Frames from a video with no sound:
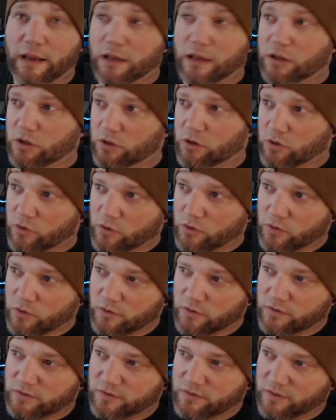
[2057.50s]

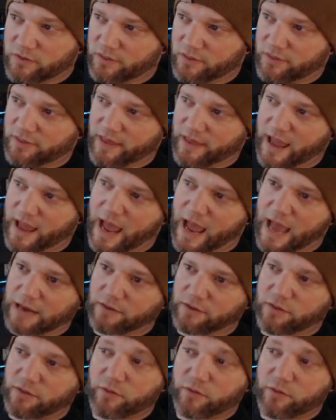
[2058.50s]
use that